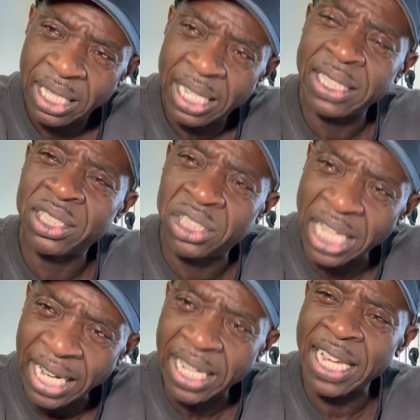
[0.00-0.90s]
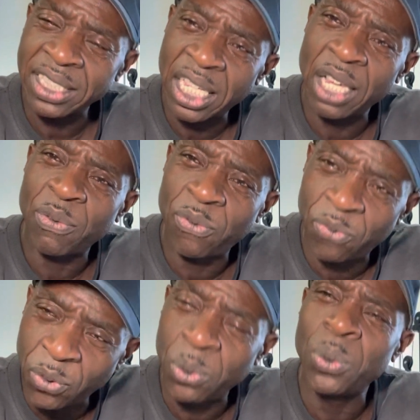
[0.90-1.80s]
a jackass, a
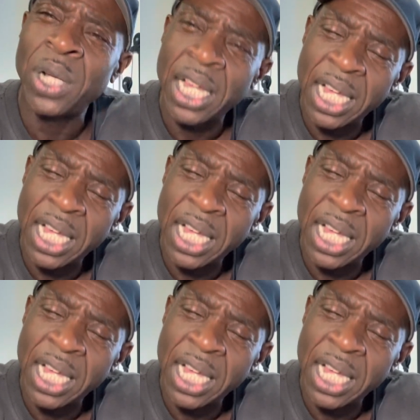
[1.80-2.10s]
fool,